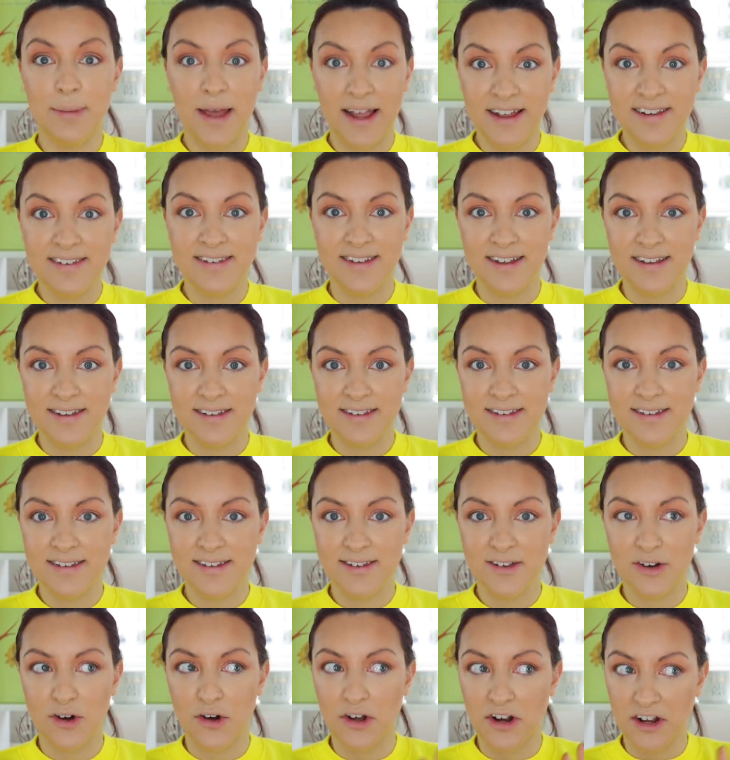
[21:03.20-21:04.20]
basis
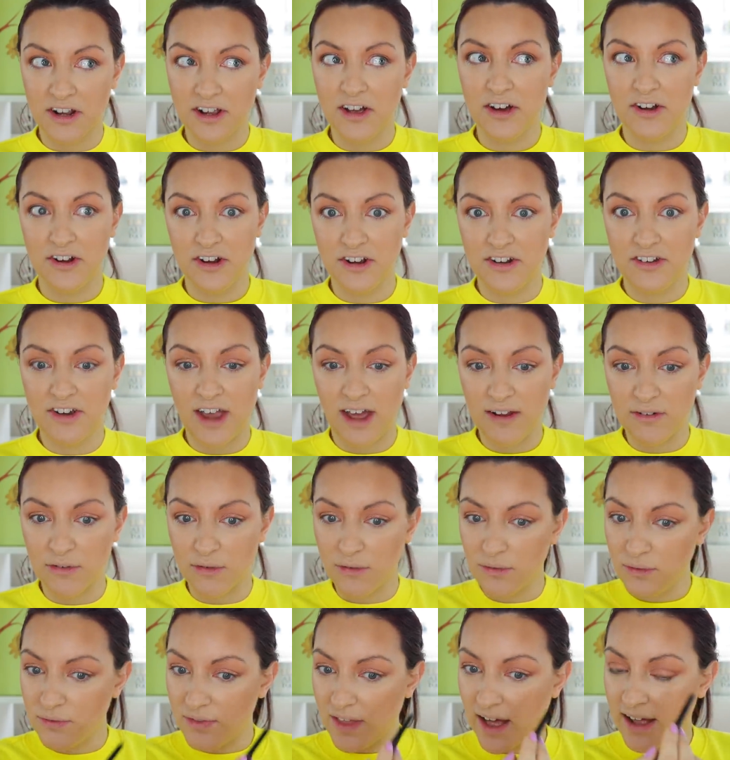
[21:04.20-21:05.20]
on a, on a
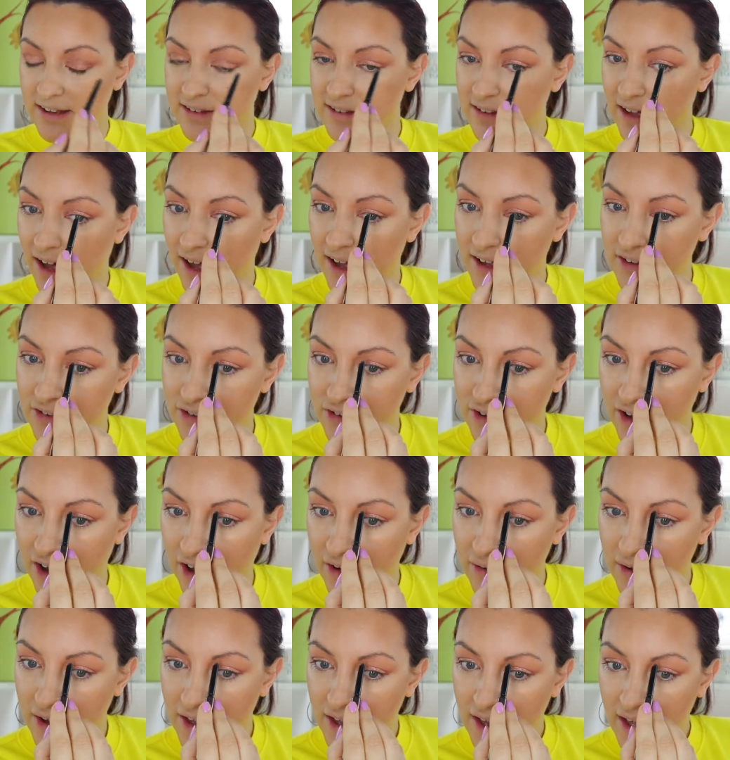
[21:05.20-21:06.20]
channel that size, you
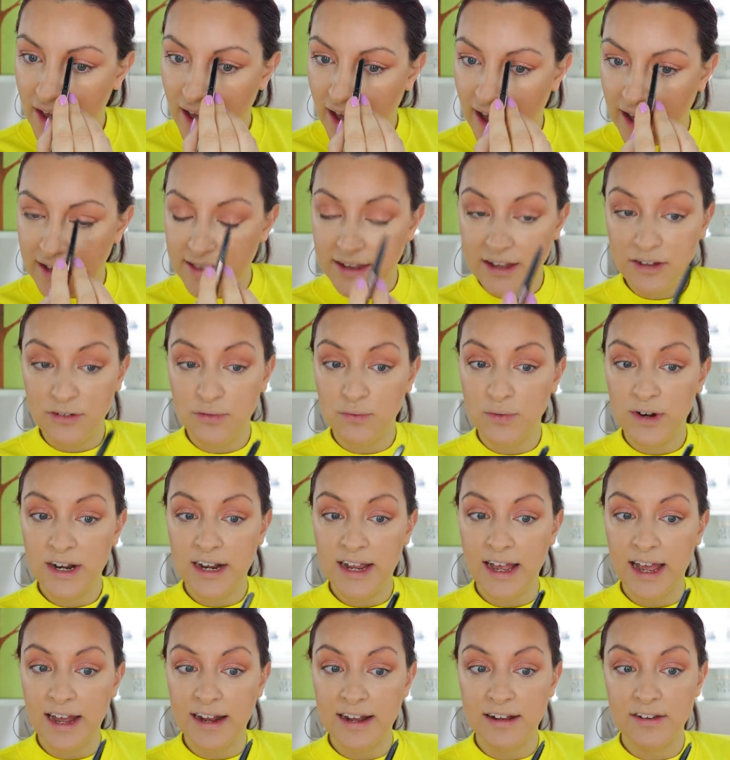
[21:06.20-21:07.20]
know. And there's
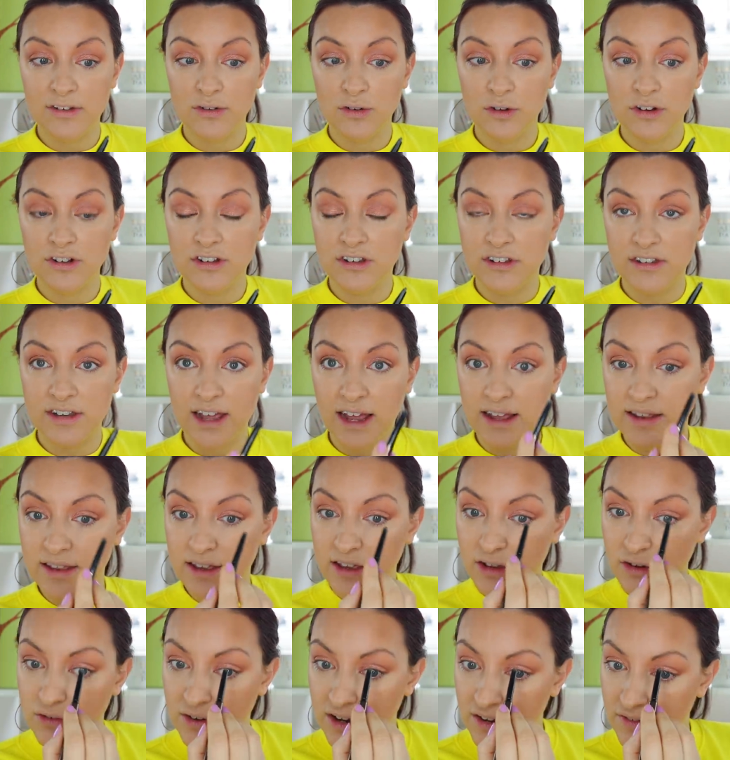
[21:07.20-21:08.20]
really, and it's not to say
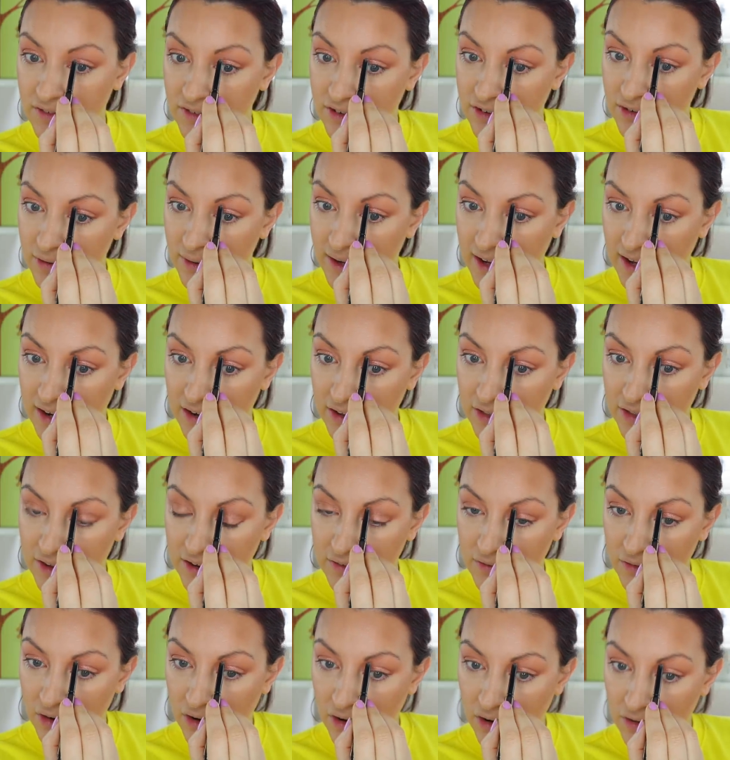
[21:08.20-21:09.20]
that you're even doing
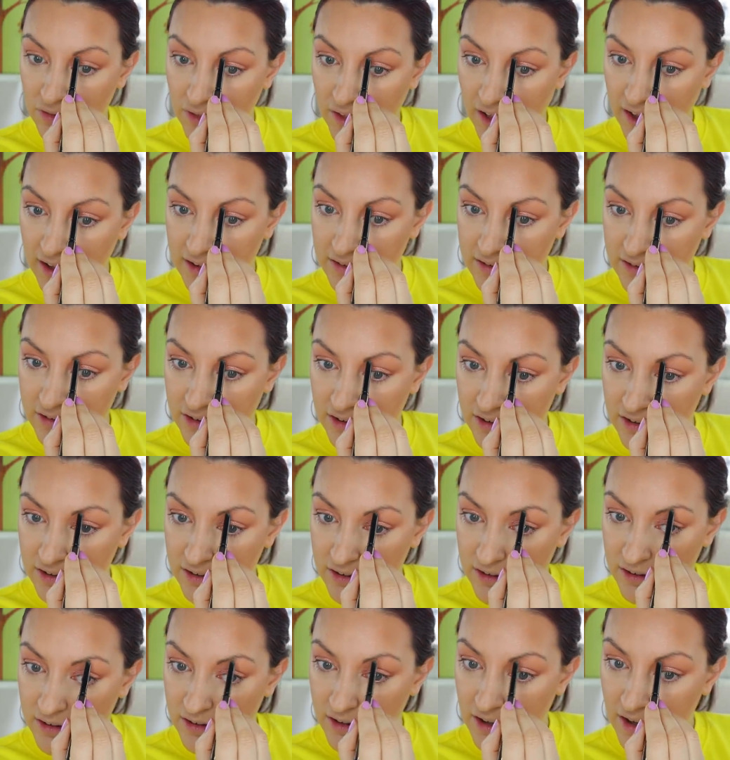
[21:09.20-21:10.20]
anything wrong. That's
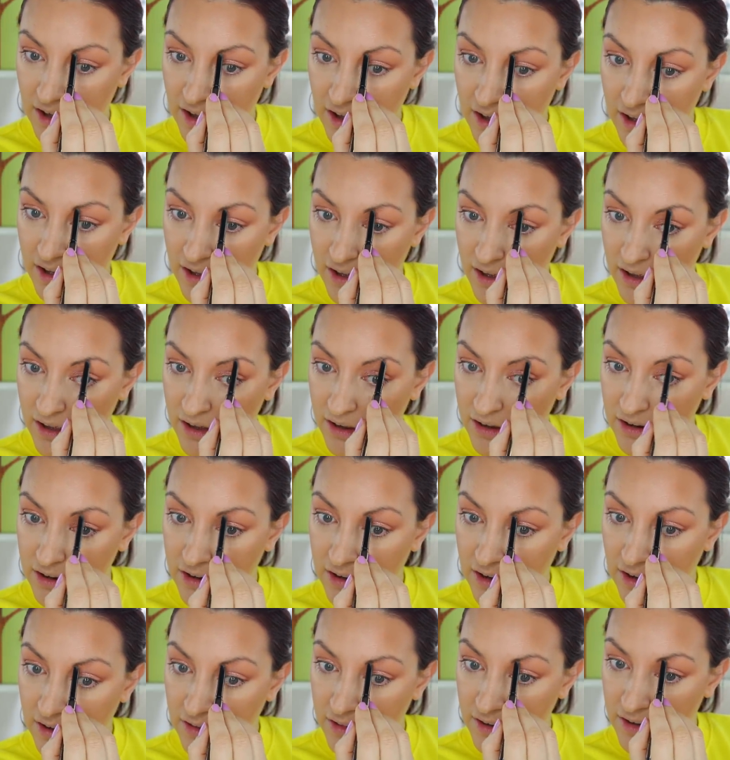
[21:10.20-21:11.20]
just,
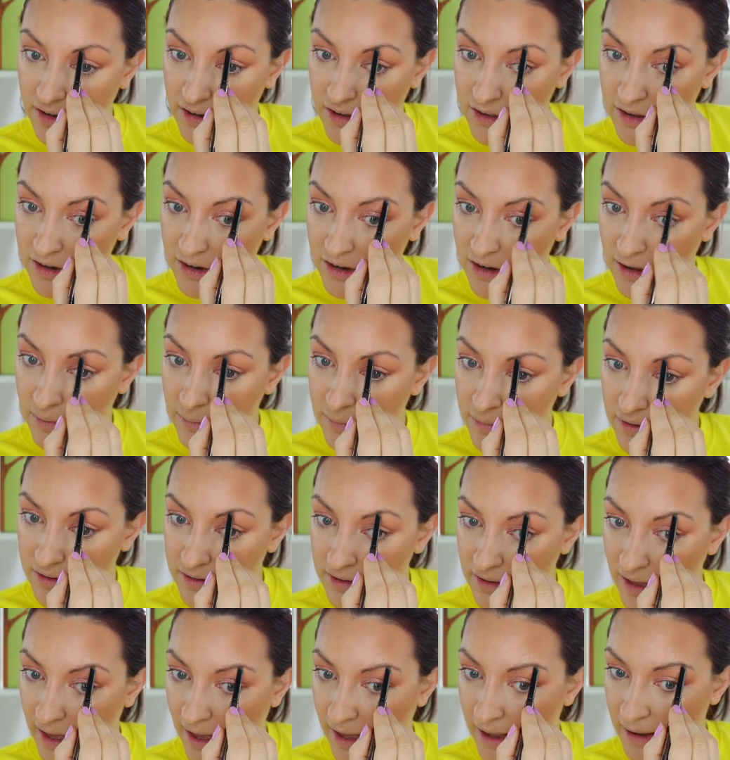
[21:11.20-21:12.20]
you know, the, the
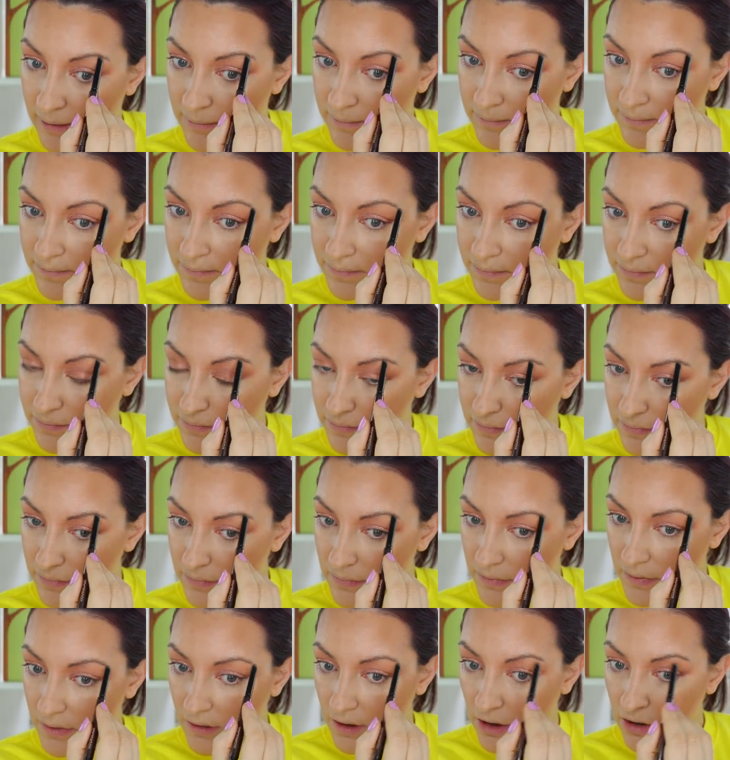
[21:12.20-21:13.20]
numbers game.
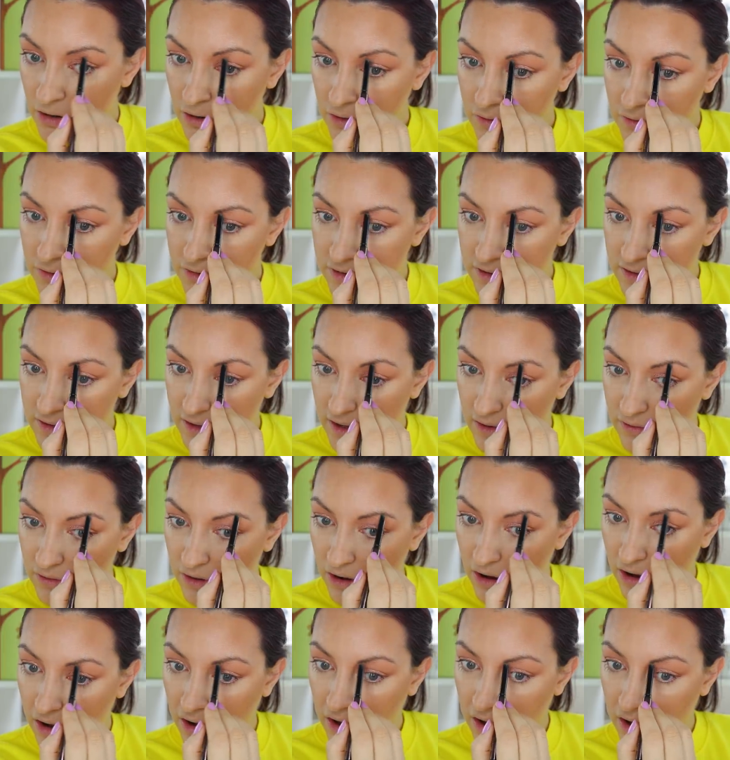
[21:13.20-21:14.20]
And obviously there
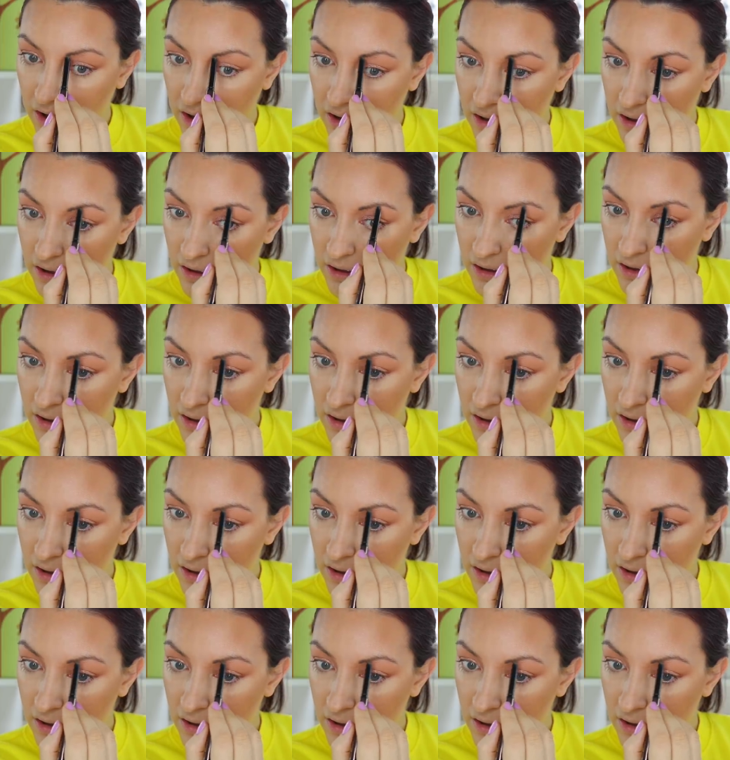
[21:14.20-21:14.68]
are